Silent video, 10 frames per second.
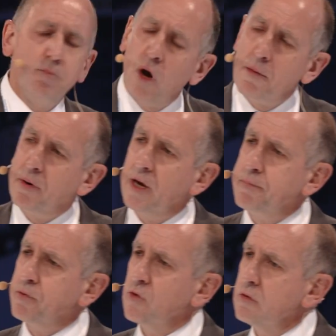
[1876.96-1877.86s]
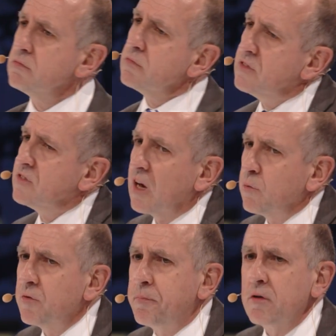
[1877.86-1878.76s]
white paper on, this is how we've
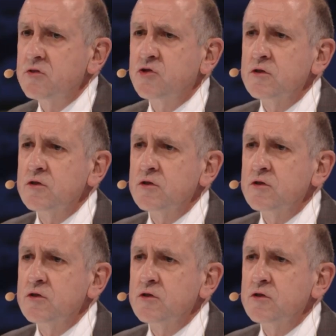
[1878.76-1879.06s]
approached trying